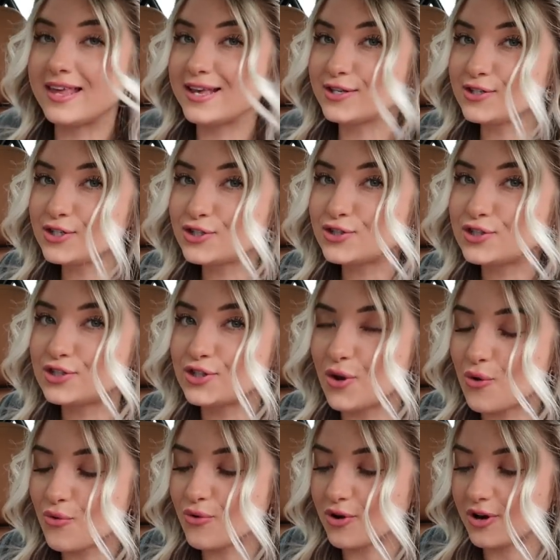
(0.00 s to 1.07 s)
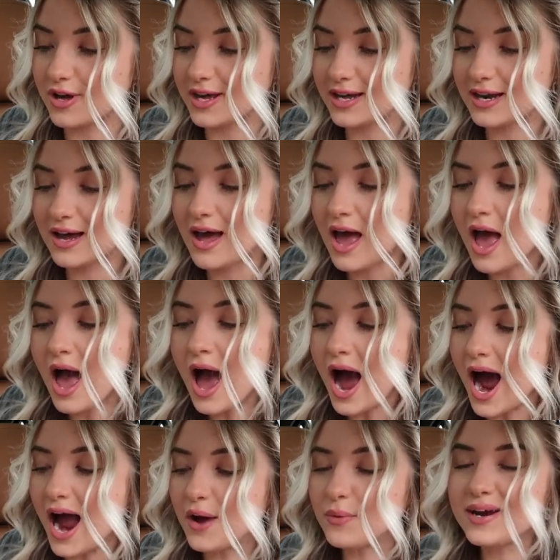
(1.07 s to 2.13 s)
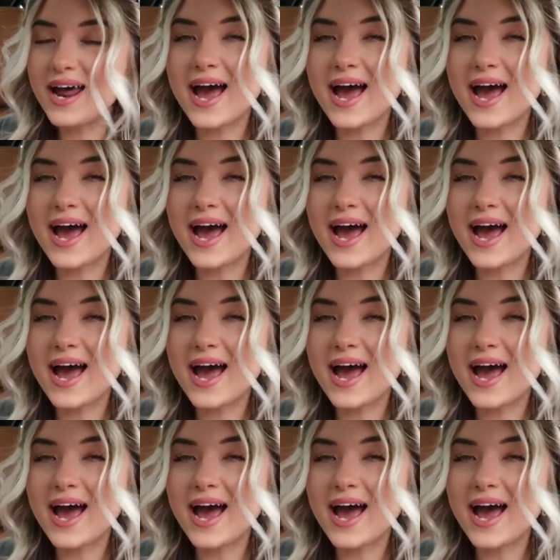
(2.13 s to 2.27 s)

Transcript: these are so good. I would